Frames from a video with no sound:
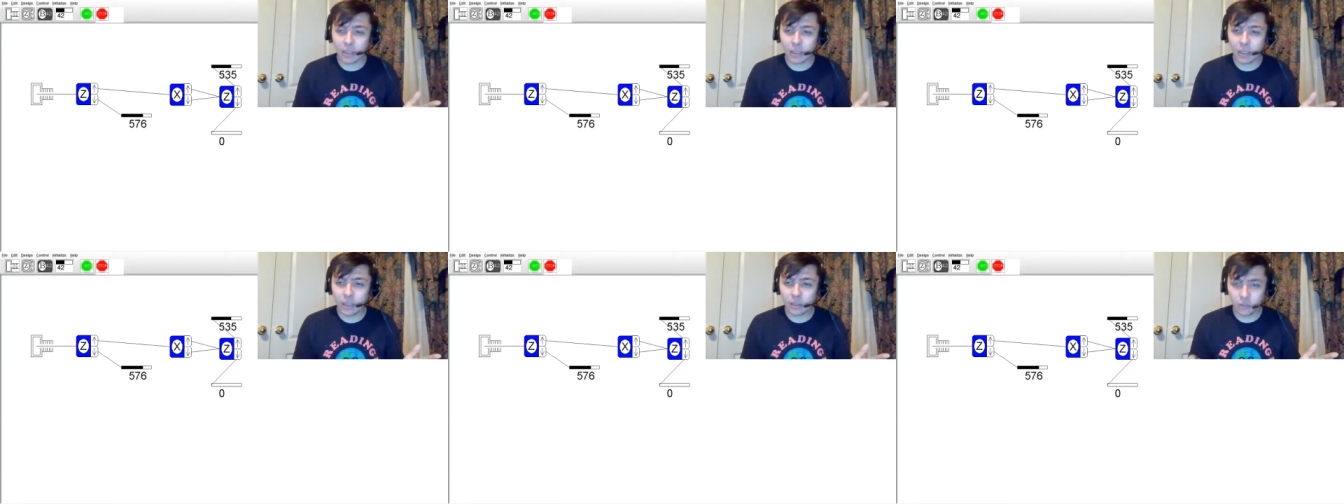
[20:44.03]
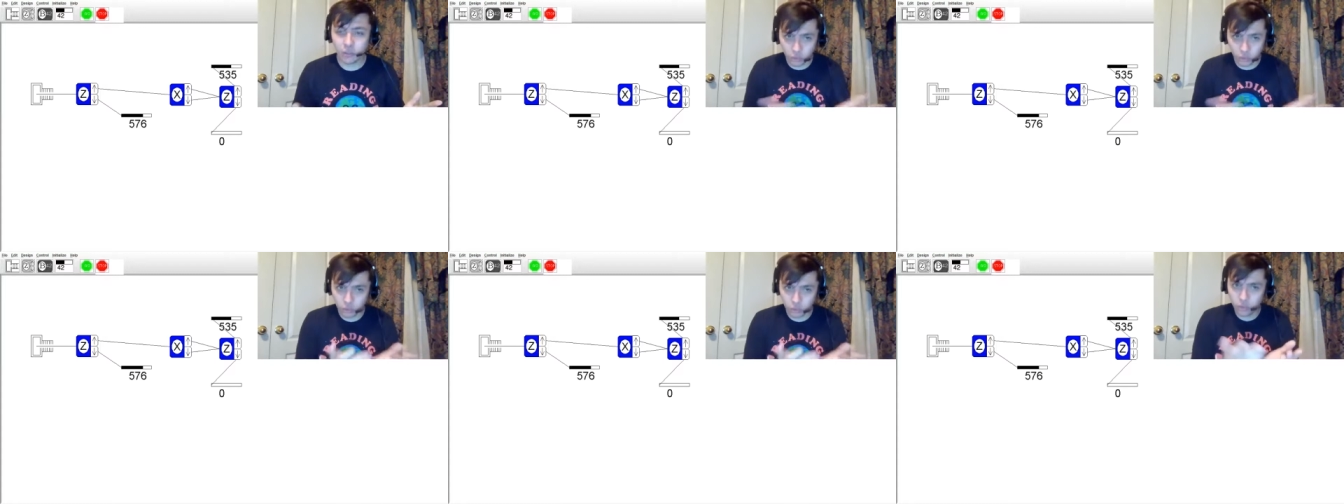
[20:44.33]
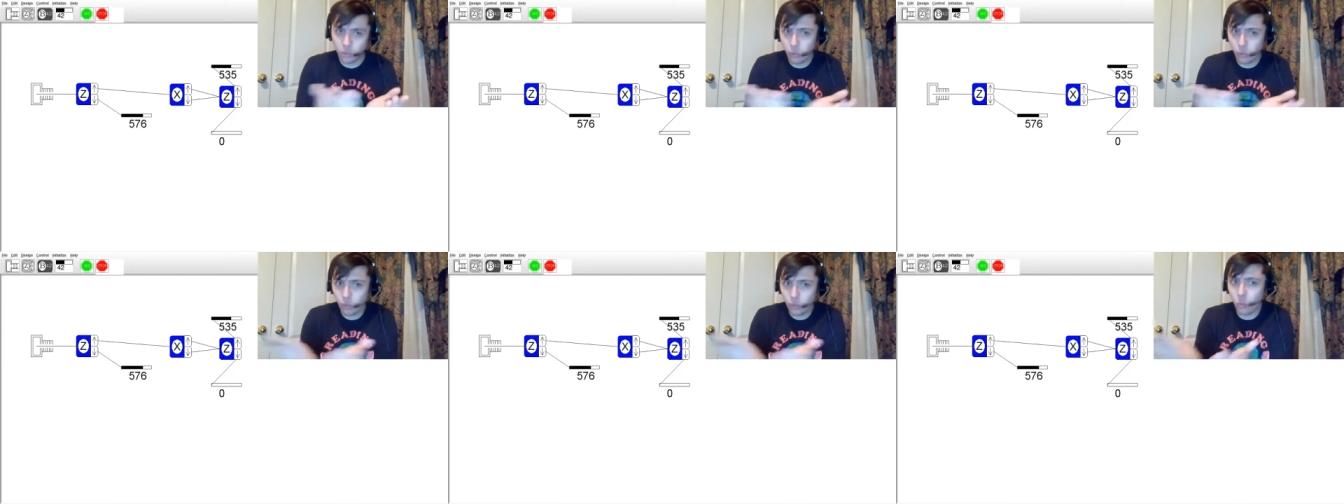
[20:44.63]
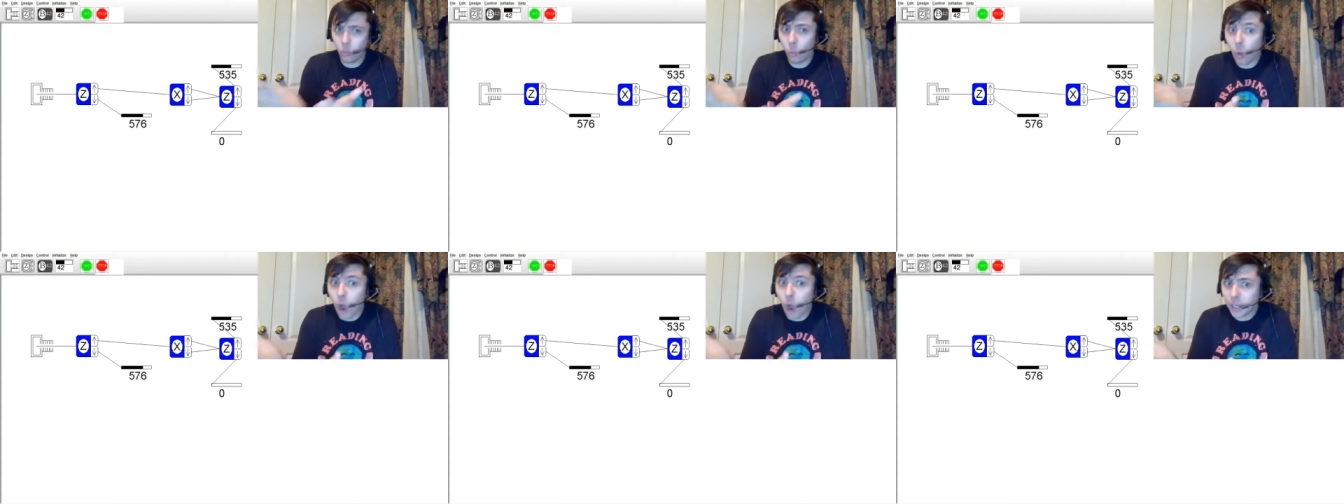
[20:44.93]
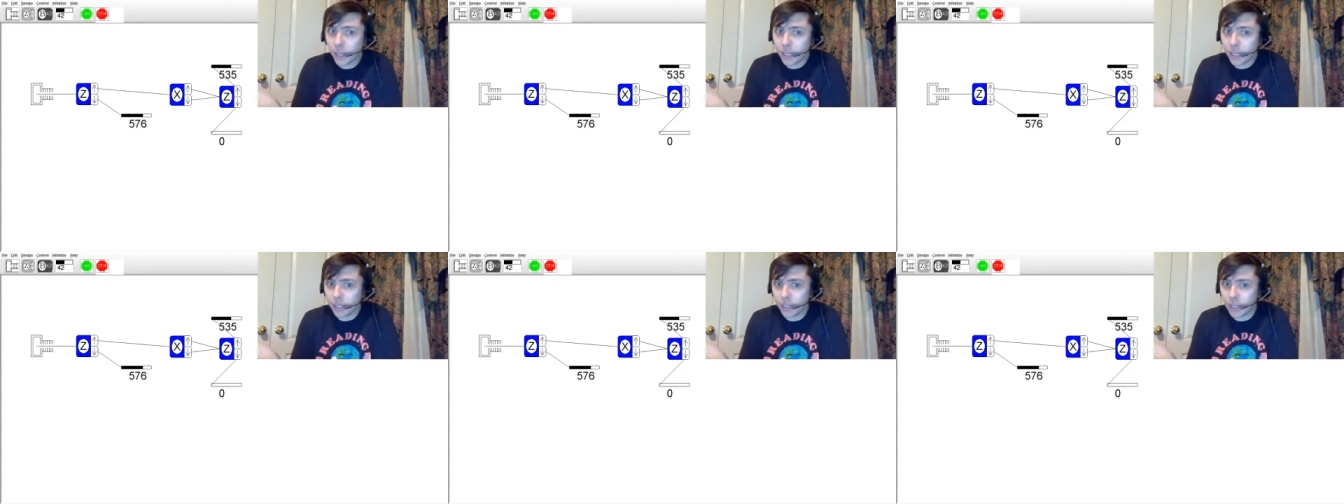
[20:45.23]
due to the
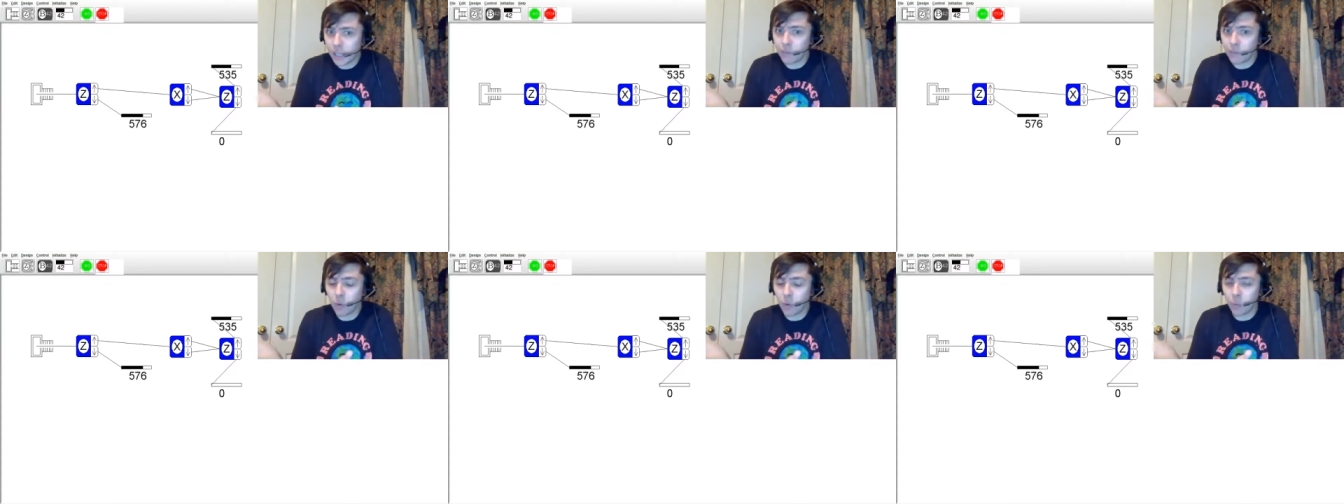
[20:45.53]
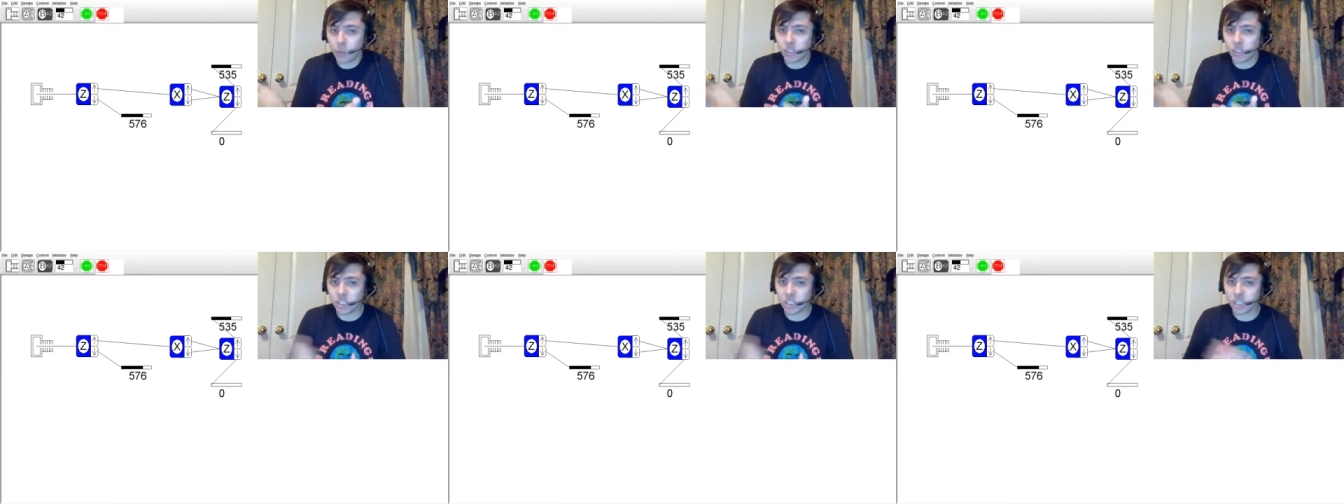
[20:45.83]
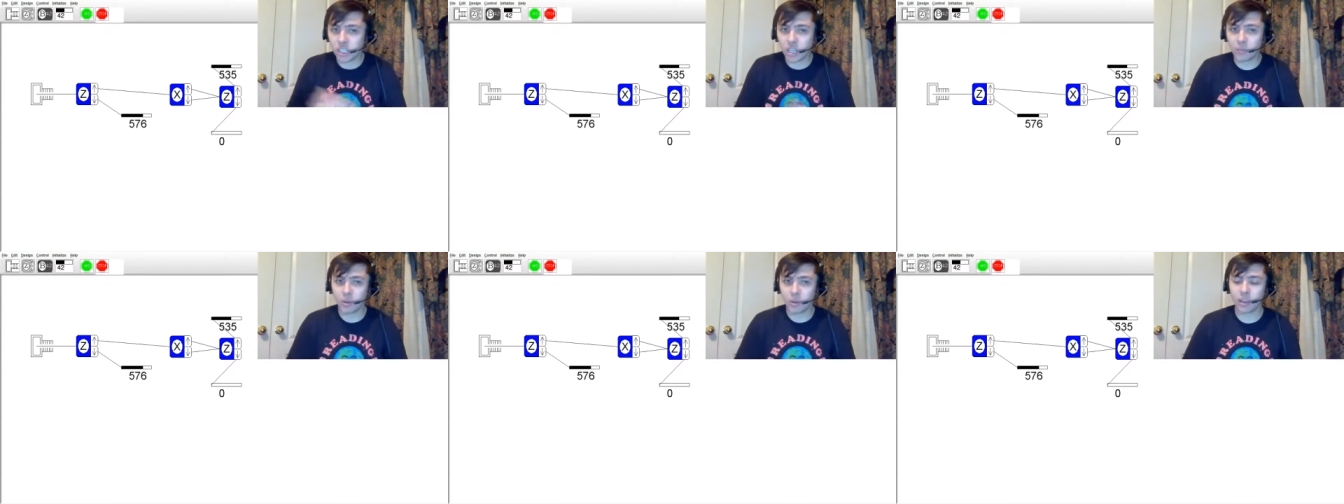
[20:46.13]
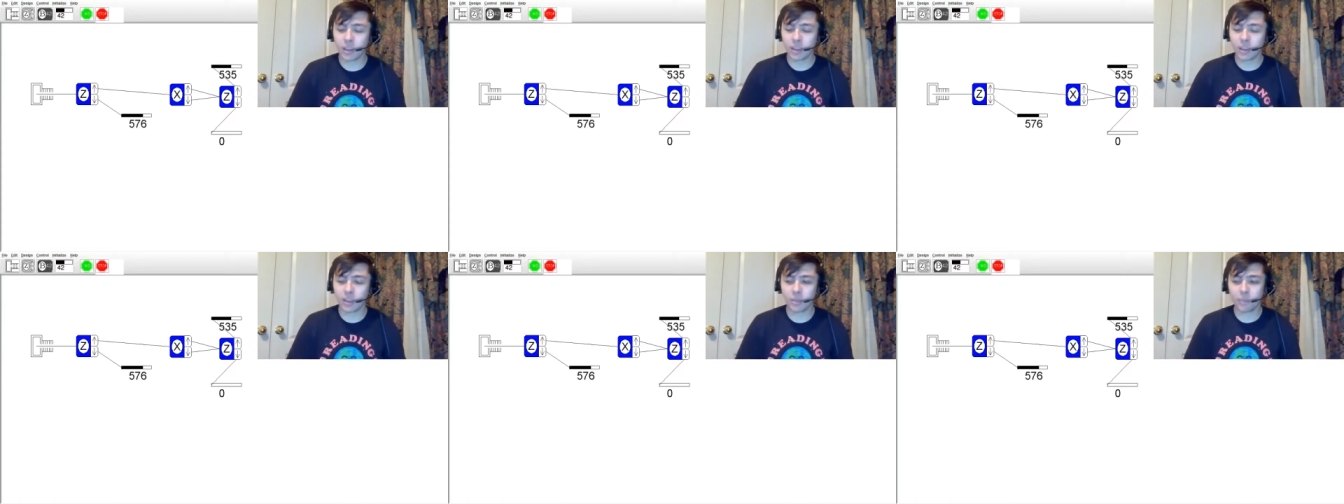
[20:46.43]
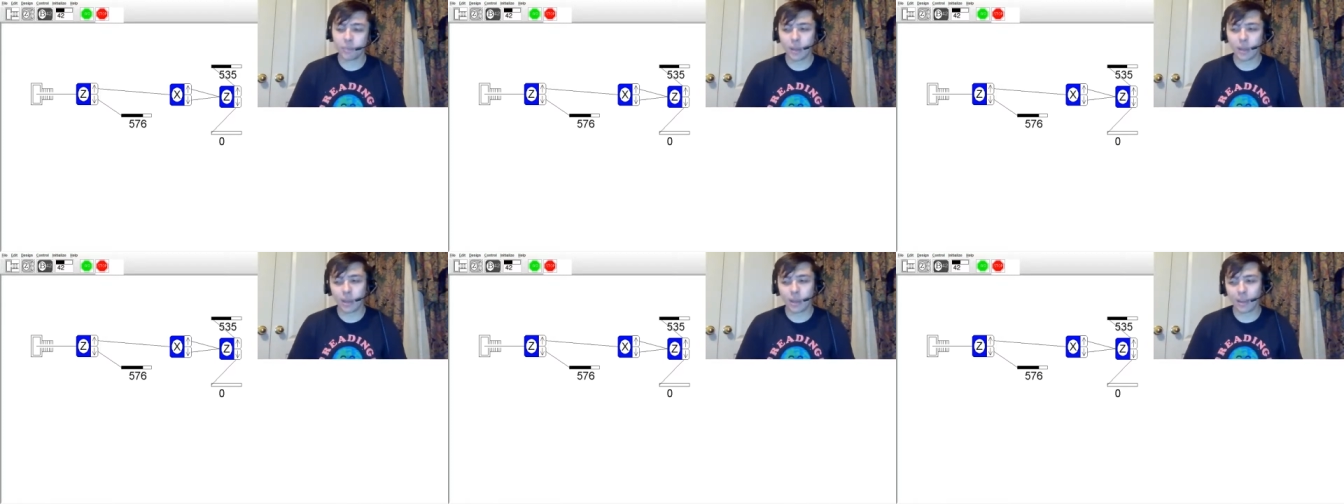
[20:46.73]
wonkiness of what we just experienced.
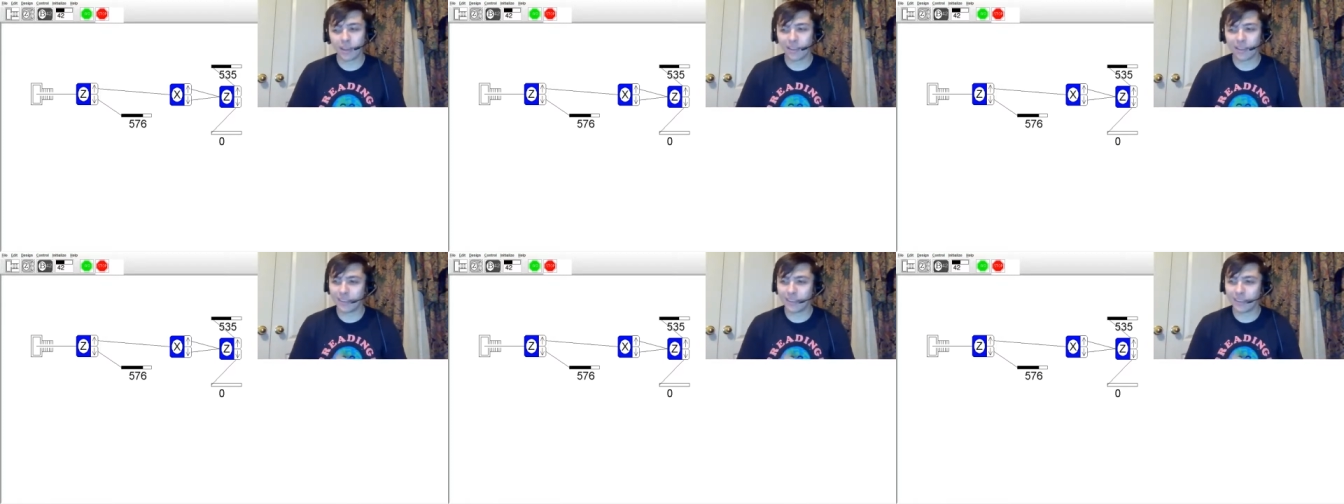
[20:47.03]
But